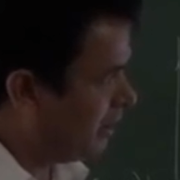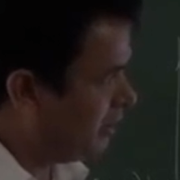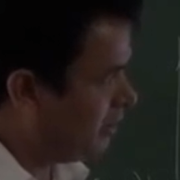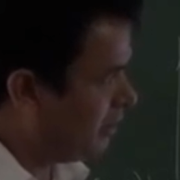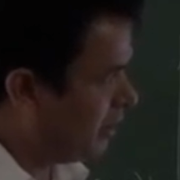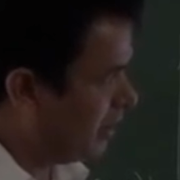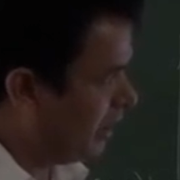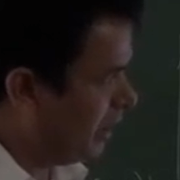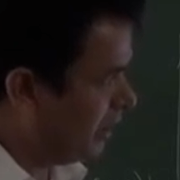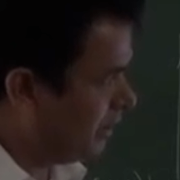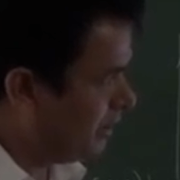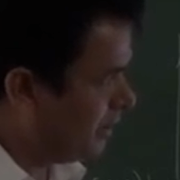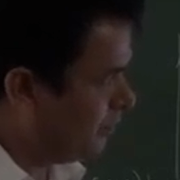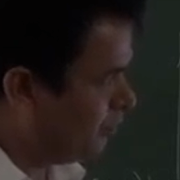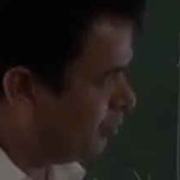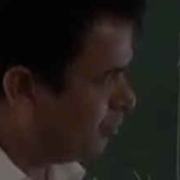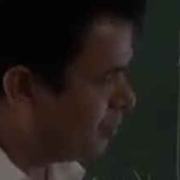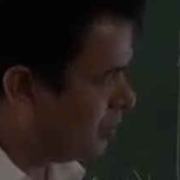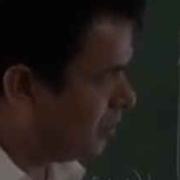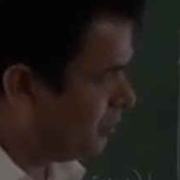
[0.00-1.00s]
then the
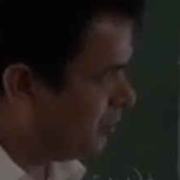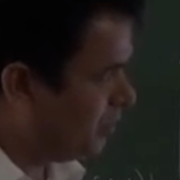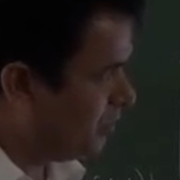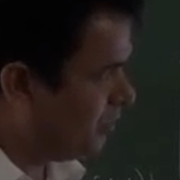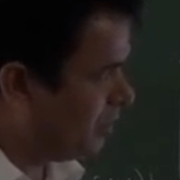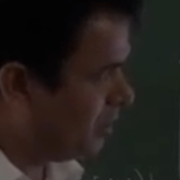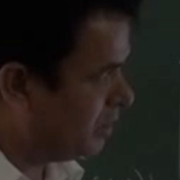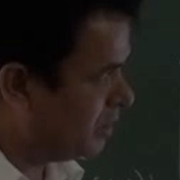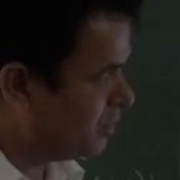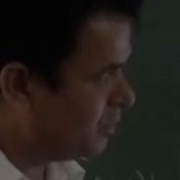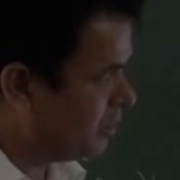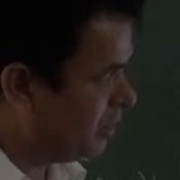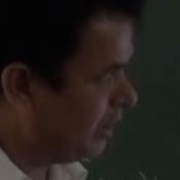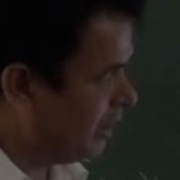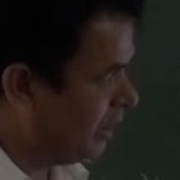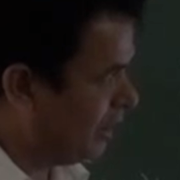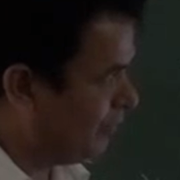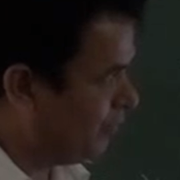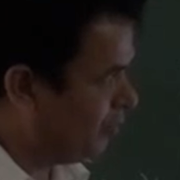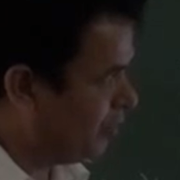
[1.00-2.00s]
relative motion between the
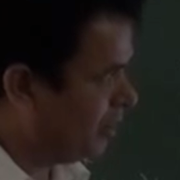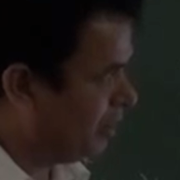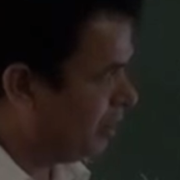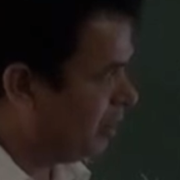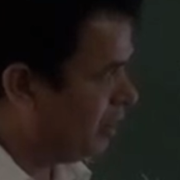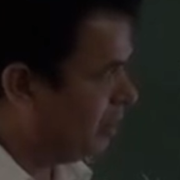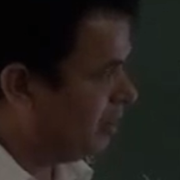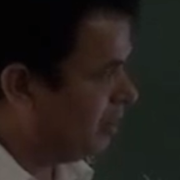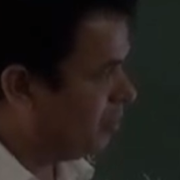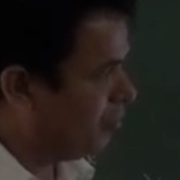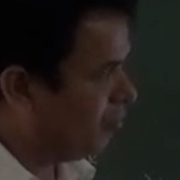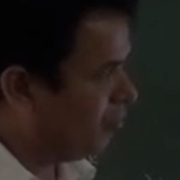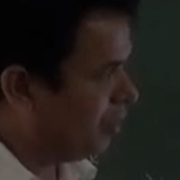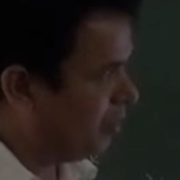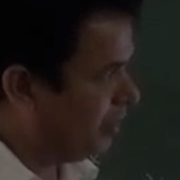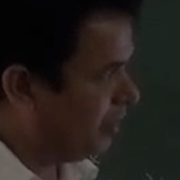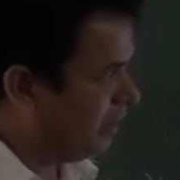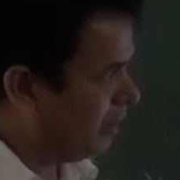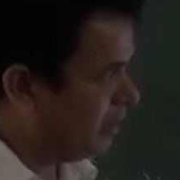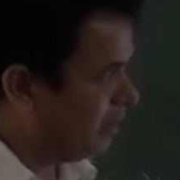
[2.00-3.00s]
c and v
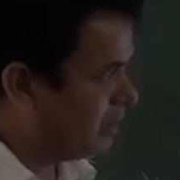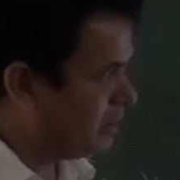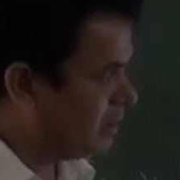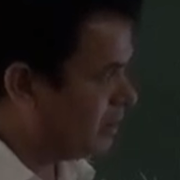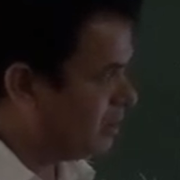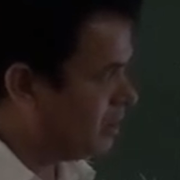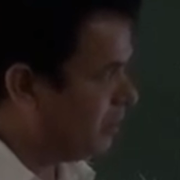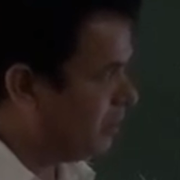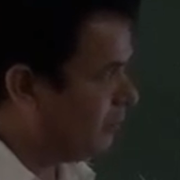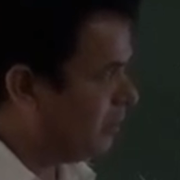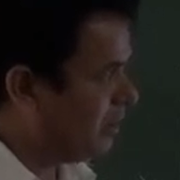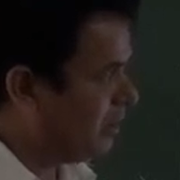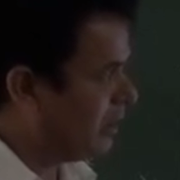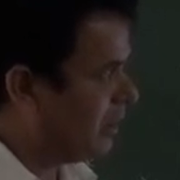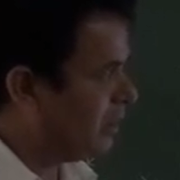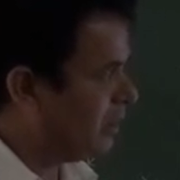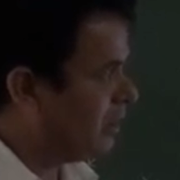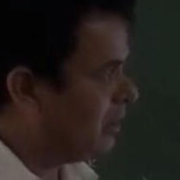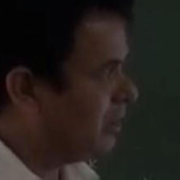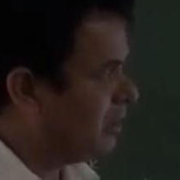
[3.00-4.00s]
will be in such a
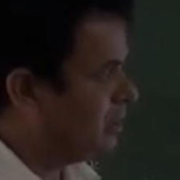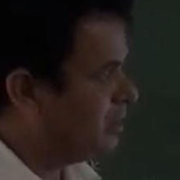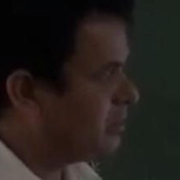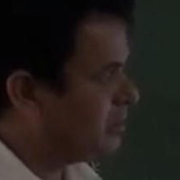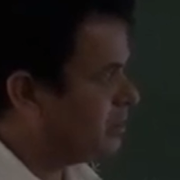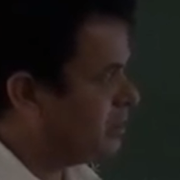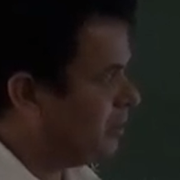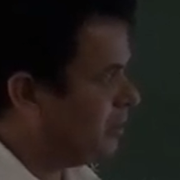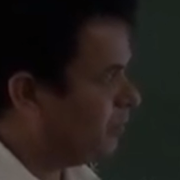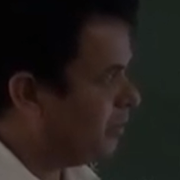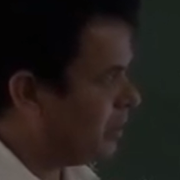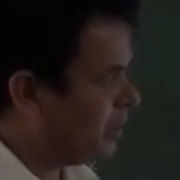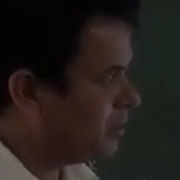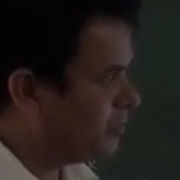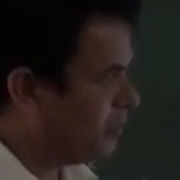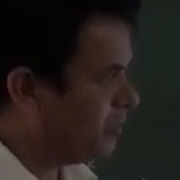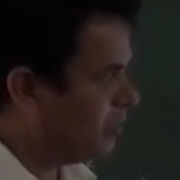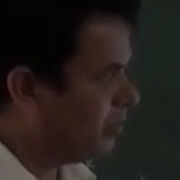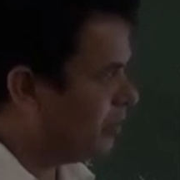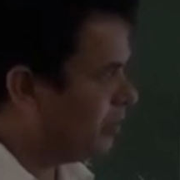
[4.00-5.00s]
way that c
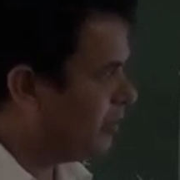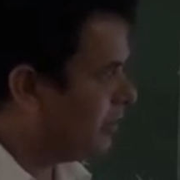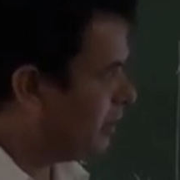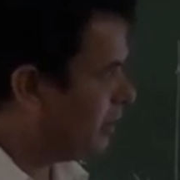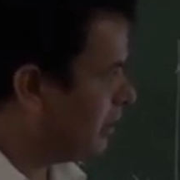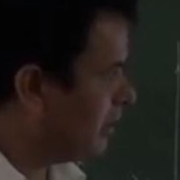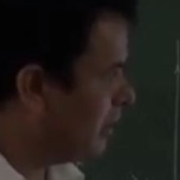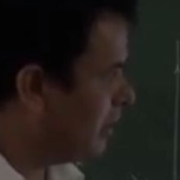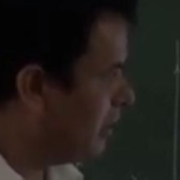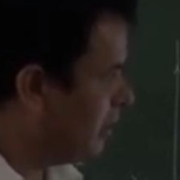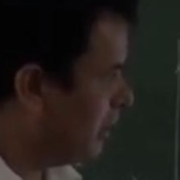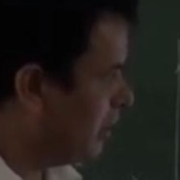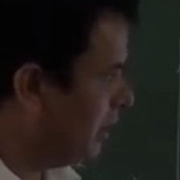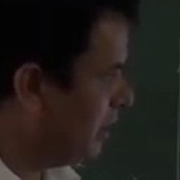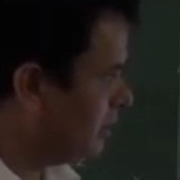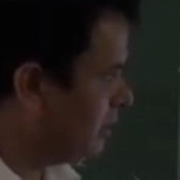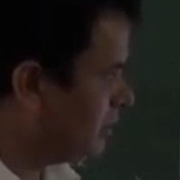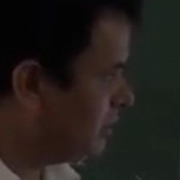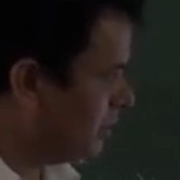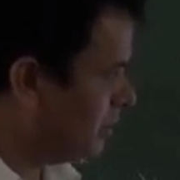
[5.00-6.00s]
plus v will be here
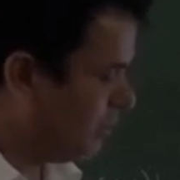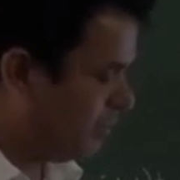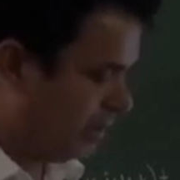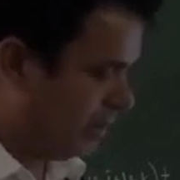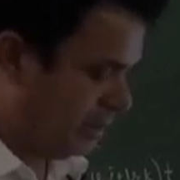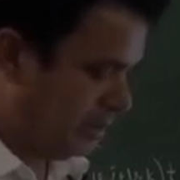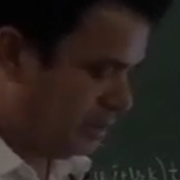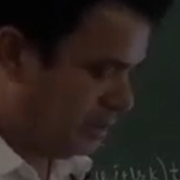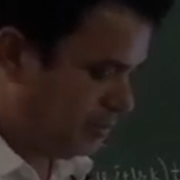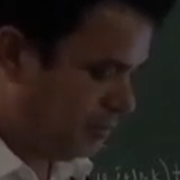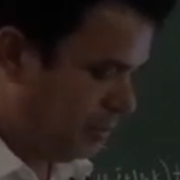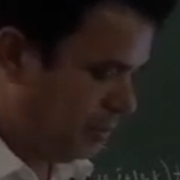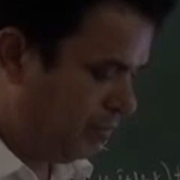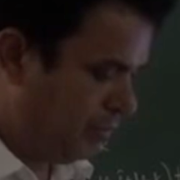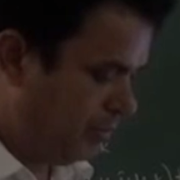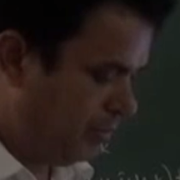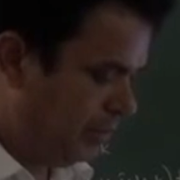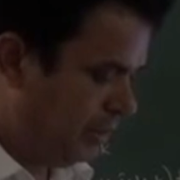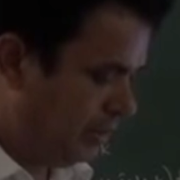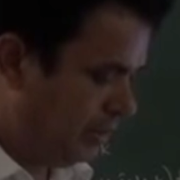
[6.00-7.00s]
and c minus
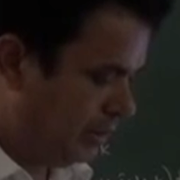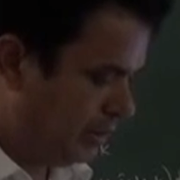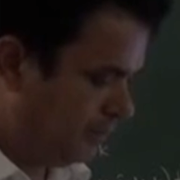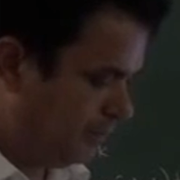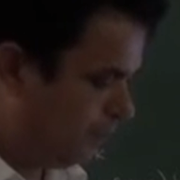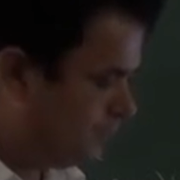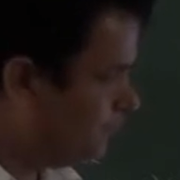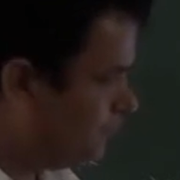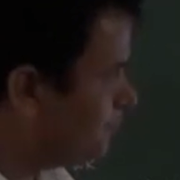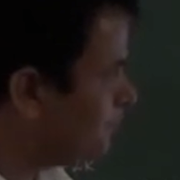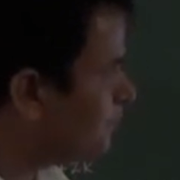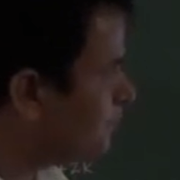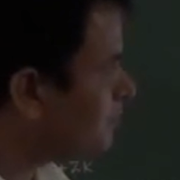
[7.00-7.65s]
v will be here.